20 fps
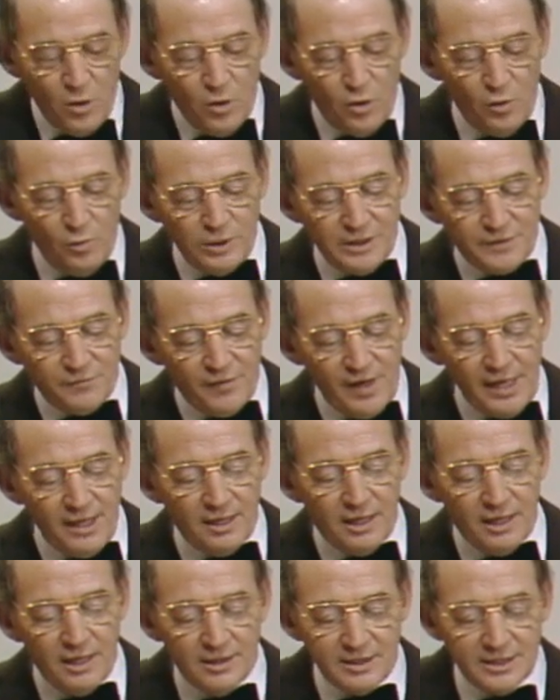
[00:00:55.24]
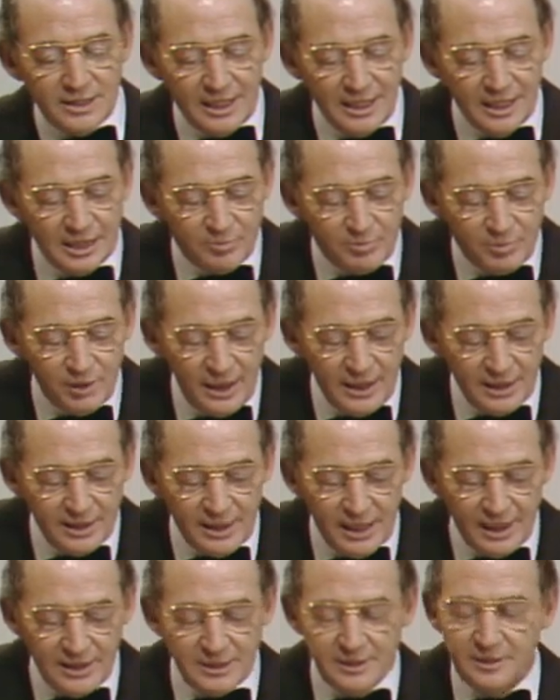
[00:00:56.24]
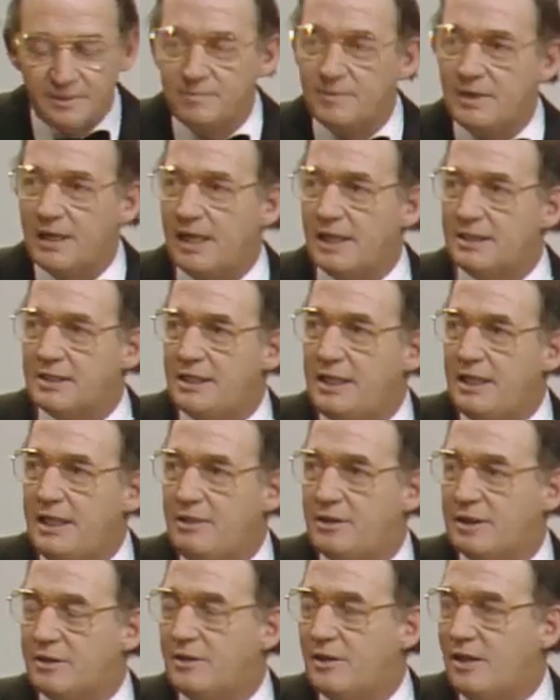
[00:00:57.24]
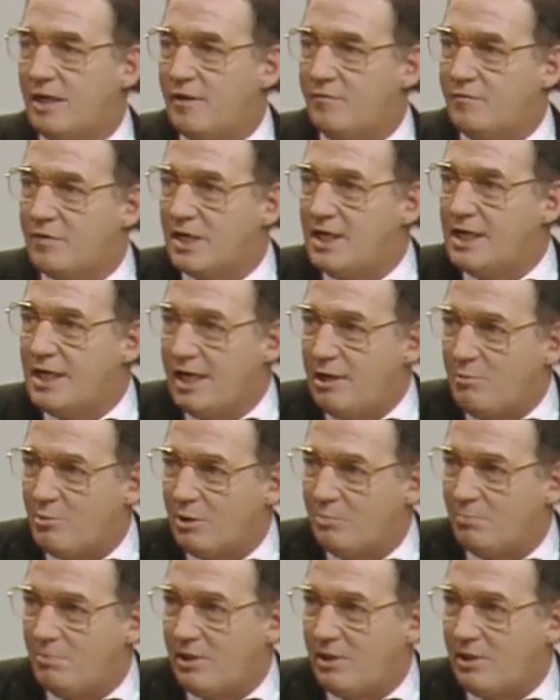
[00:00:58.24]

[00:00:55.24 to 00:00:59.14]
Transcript: Who was Frank Kluski's predecessor as leader of the Labour